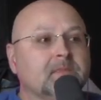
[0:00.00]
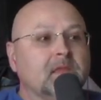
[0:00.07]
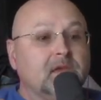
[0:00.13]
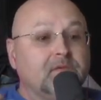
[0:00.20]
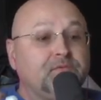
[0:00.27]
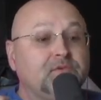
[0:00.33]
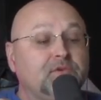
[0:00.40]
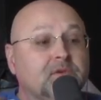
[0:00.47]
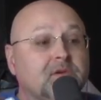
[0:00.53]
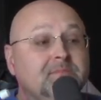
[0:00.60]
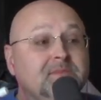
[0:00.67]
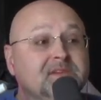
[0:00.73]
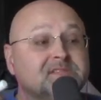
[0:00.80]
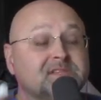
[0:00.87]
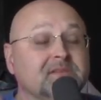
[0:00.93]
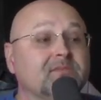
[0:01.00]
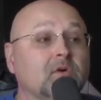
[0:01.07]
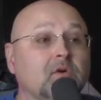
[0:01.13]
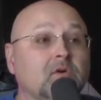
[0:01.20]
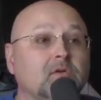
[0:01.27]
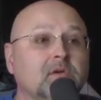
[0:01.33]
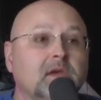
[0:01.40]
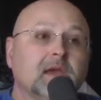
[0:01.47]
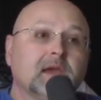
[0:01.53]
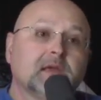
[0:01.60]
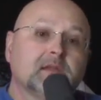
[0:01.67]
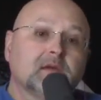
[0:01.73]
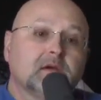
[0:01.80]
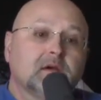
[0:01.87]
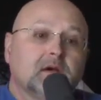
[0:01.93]
if you can be civil.
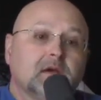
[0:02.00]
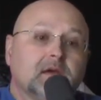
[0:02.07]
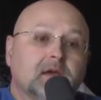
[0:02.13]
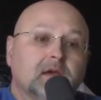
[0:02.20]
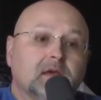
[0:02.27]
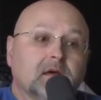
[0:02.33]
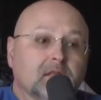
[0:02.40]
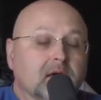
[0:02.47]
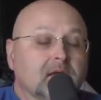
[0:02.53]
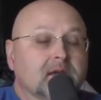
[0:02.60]
And a lot